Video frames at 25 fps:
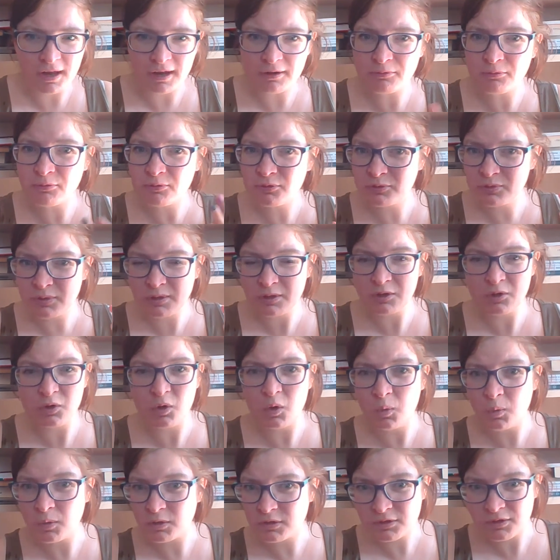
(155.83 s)
I wouldn't really
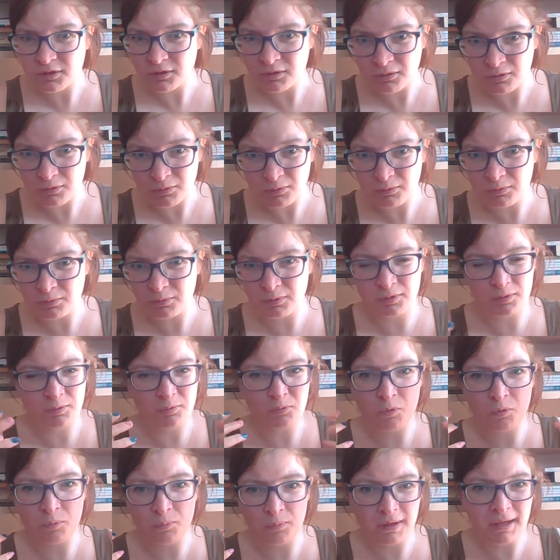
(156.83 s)
know what it
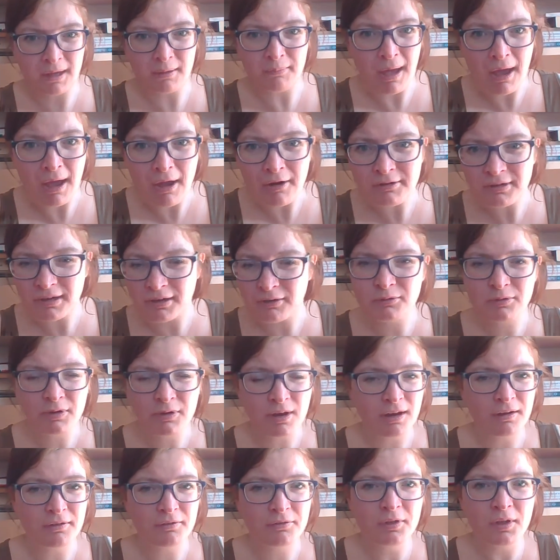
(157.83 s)
would be about. I would
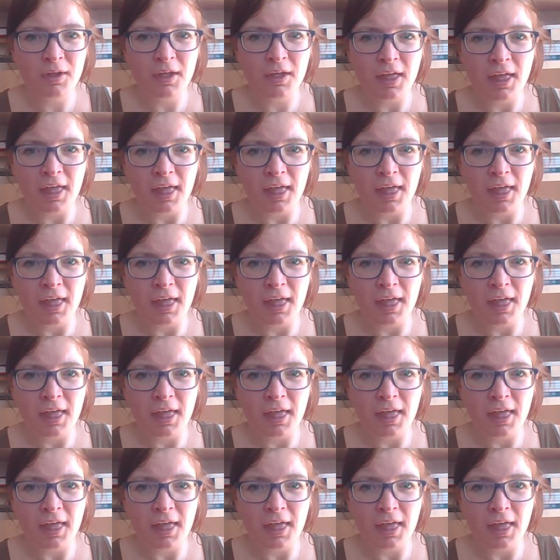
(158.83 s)
kind of